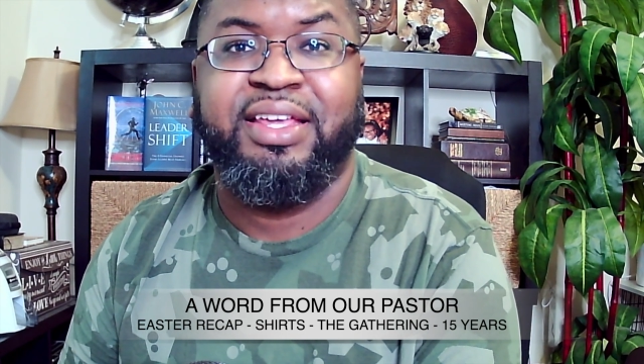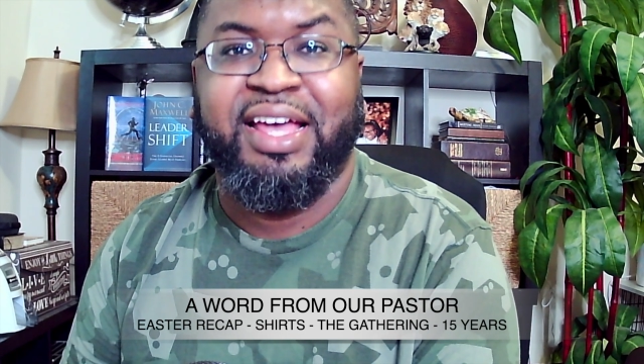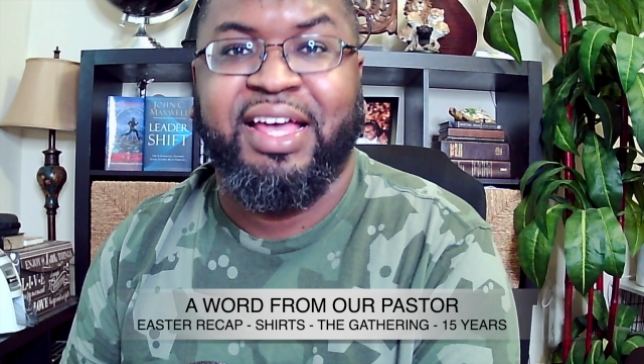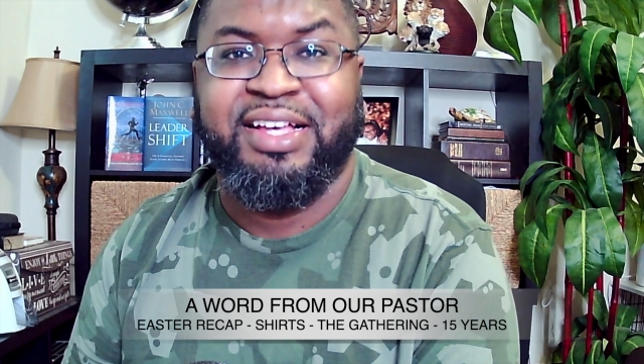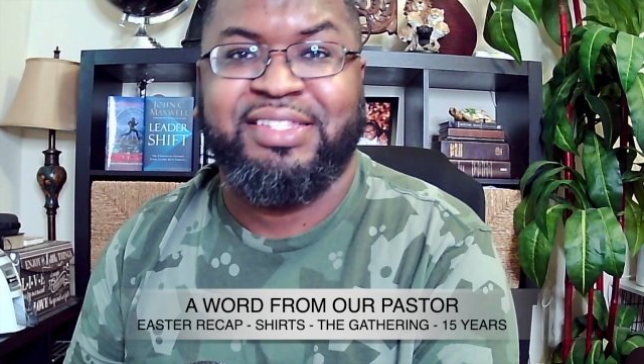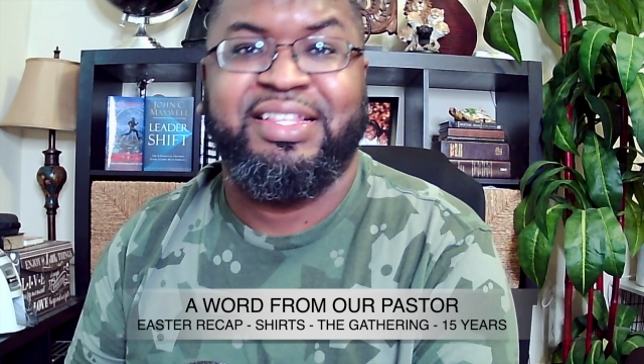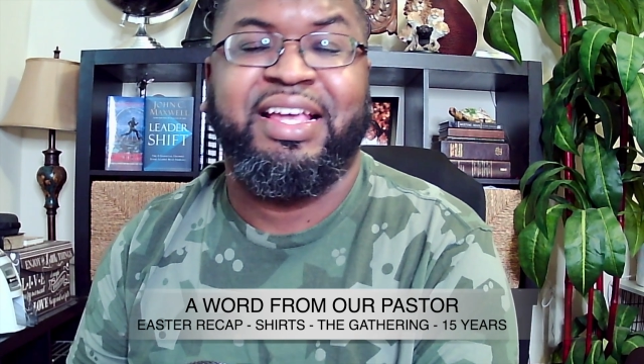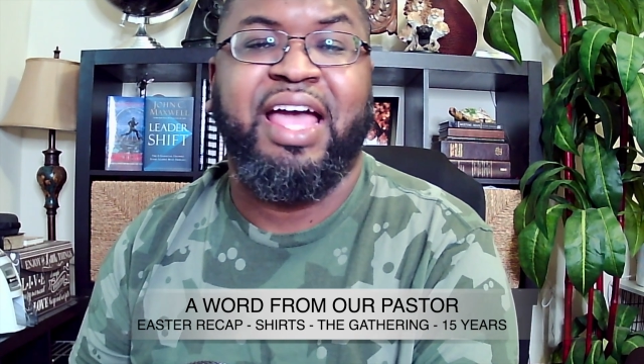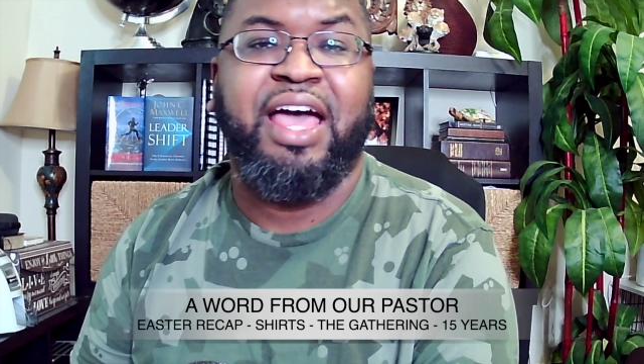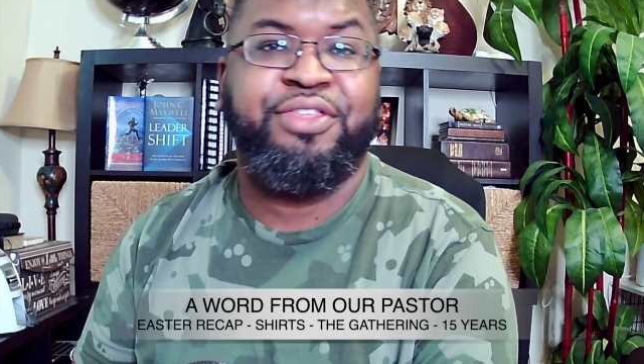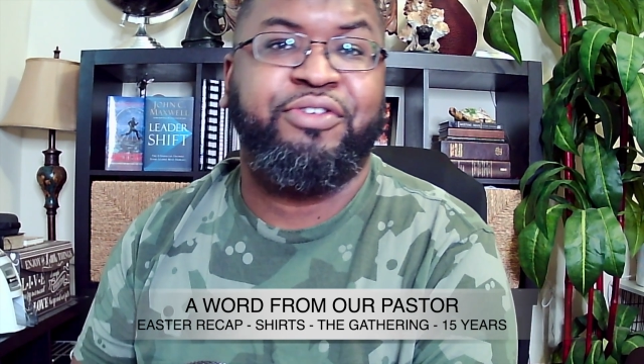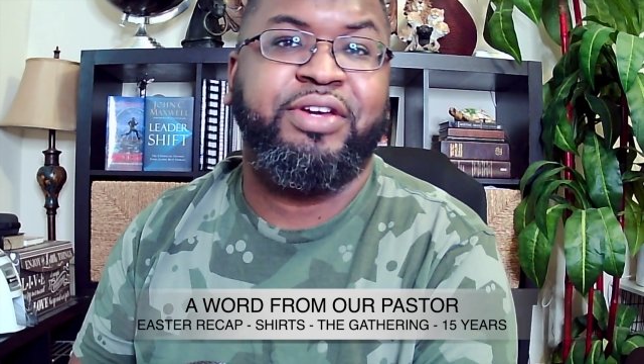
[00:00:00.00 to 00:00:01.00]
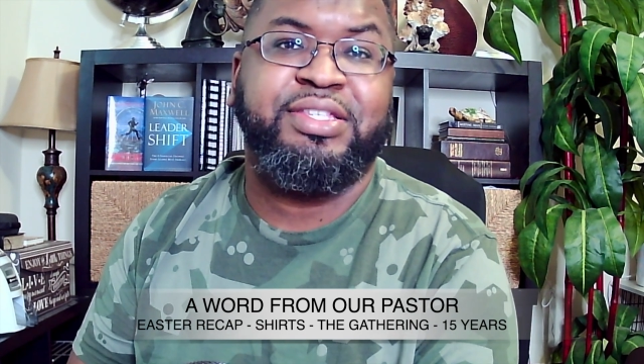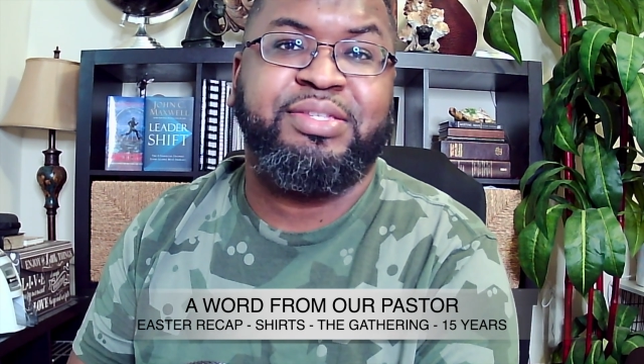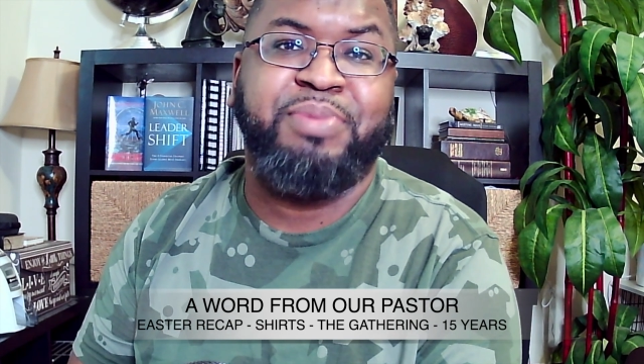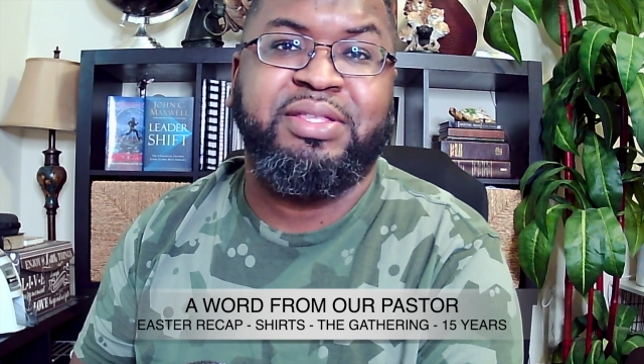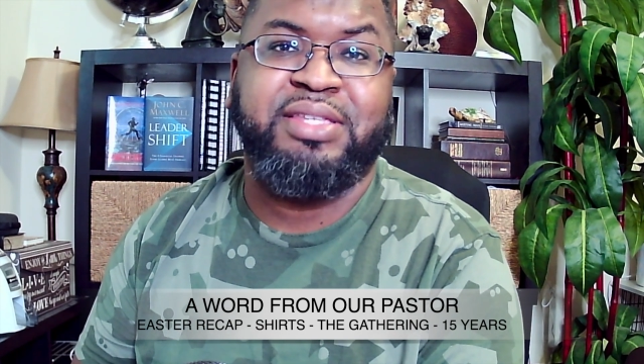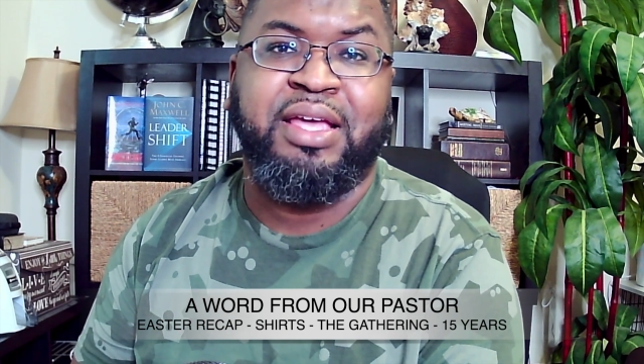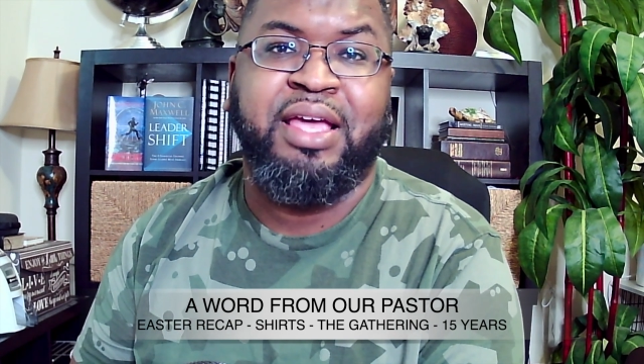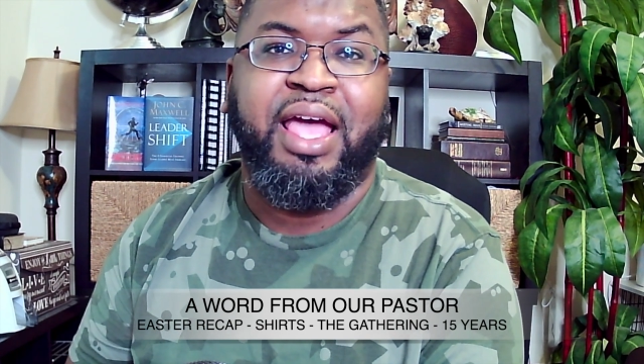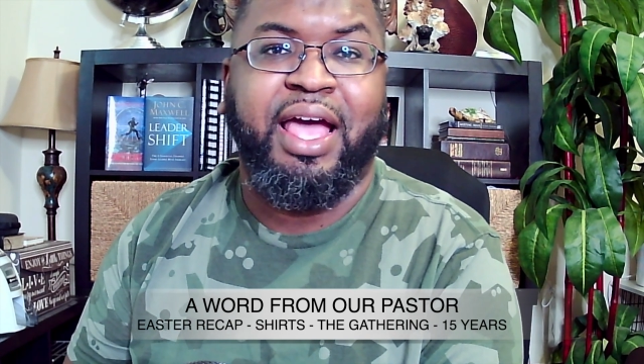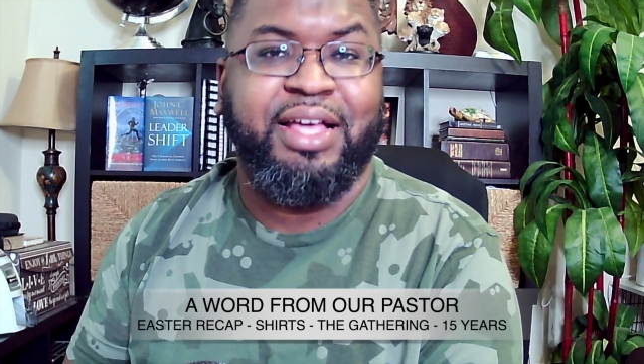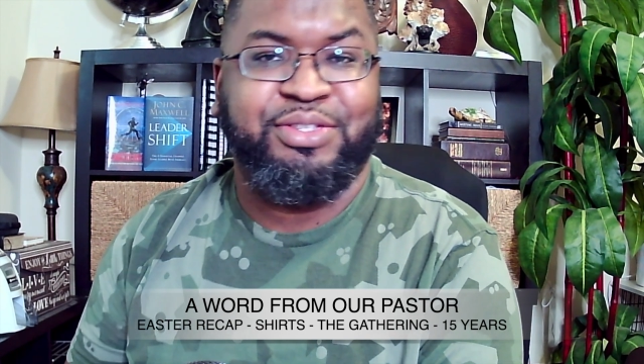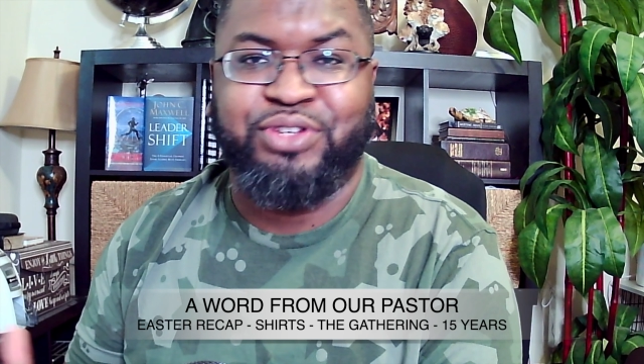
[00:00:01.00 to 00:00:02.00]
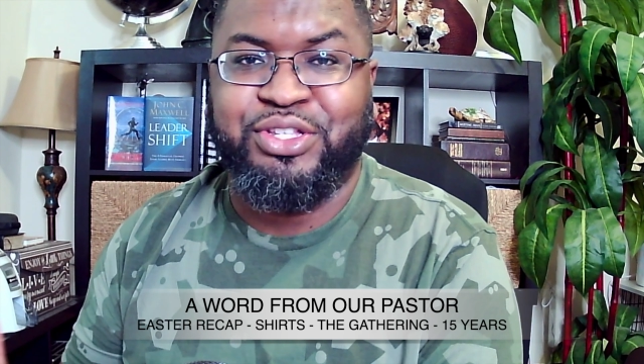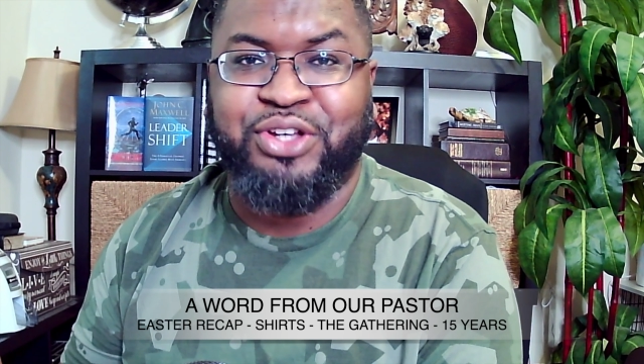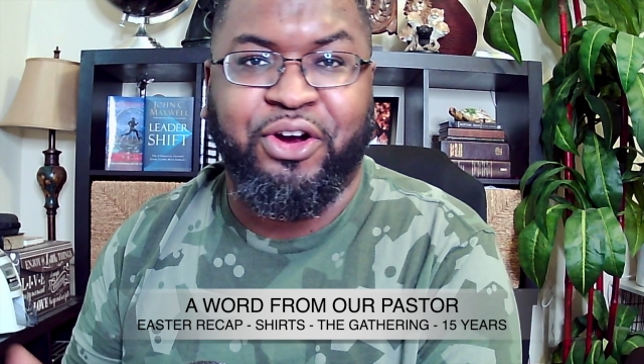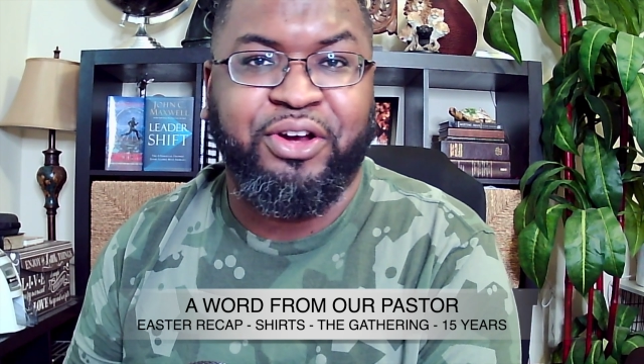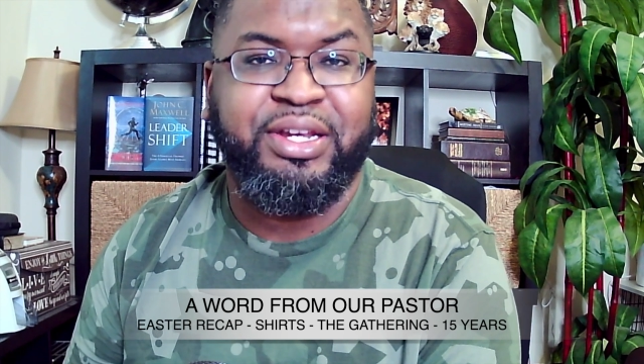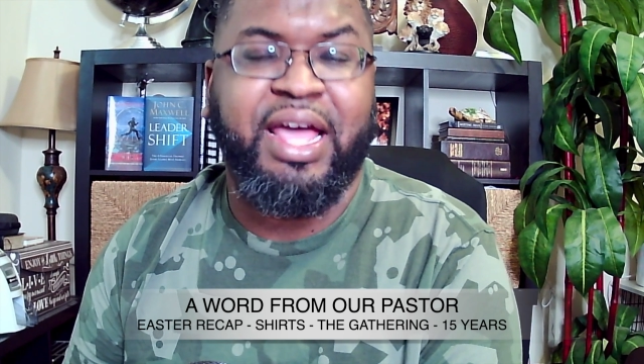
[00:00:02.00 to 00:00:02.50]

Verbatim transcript: Yes, the gathering is, has returned